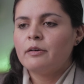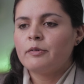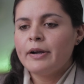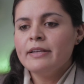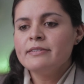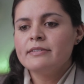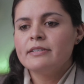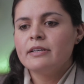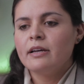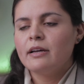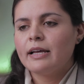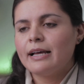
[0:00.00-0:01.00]
REST
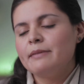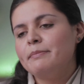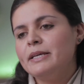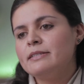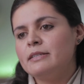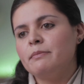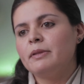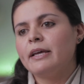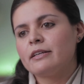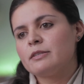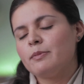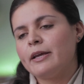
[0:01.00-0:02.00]
can be simply
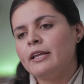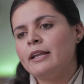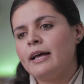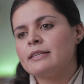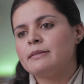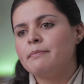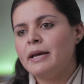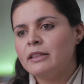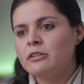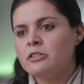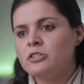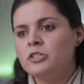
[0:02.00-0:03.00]
explained as the
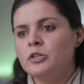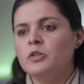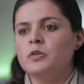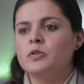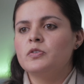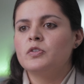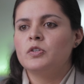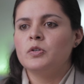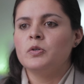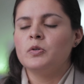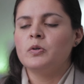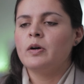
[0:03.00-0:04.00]
methods you use
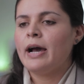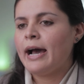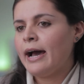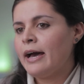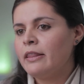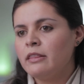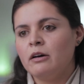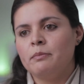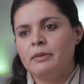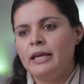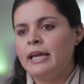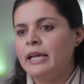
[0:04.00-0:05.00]
to add,
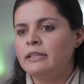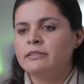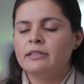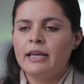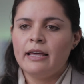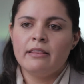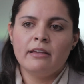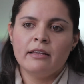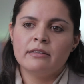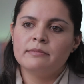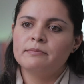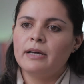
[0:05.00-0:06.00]
update,
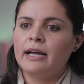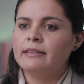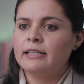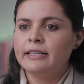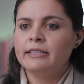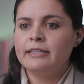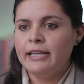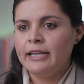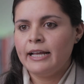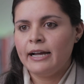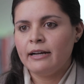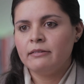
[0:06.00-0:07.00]
edit, and delete
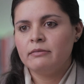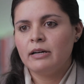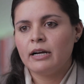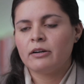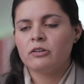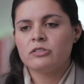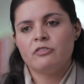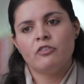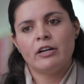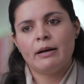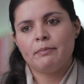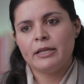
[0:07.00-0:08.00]
data across
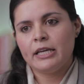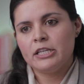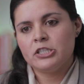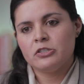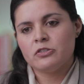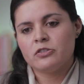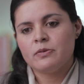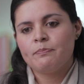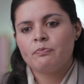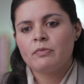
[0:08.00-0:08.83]
different applications.